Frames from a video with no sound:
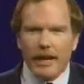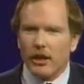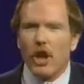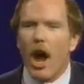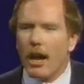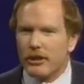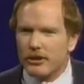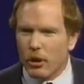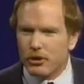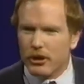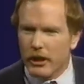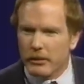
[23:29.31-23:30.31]
They didn't call it
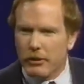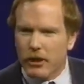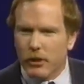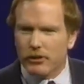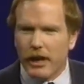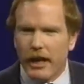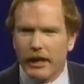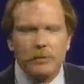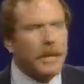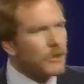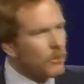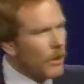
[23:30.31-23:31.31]
socialism in those days,
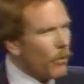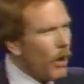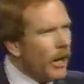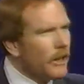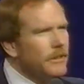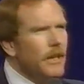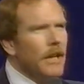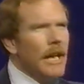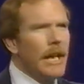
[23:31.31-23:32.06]
but that's what it was.